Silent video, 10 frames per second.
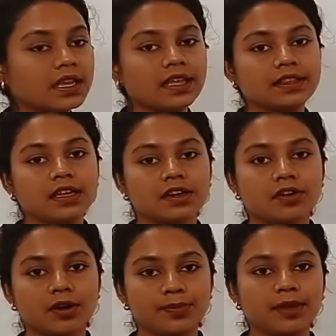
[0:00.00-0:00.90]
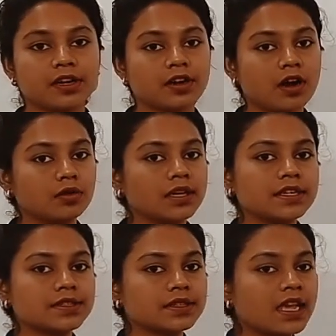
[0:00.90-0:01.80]
and the creepy
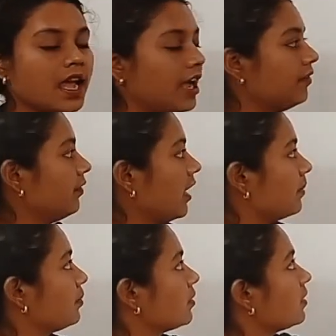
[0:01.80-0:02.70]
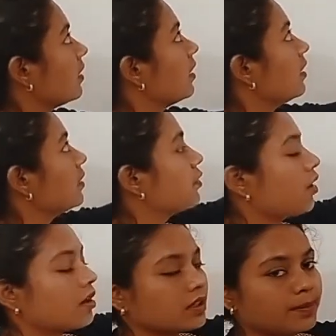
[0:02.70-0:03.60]
crawlies, and we have
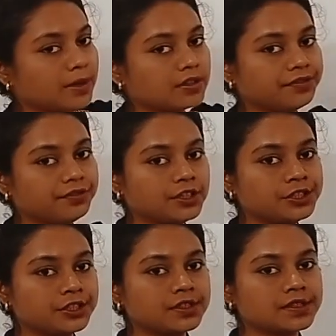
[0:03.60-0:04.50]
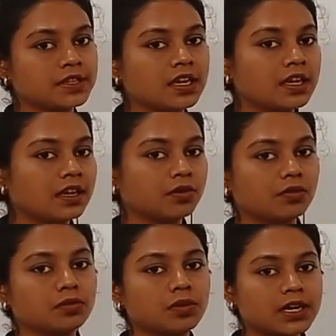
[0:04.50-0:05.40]
talked about the features,
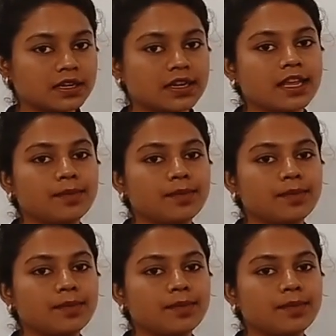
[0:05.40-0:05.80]
what are the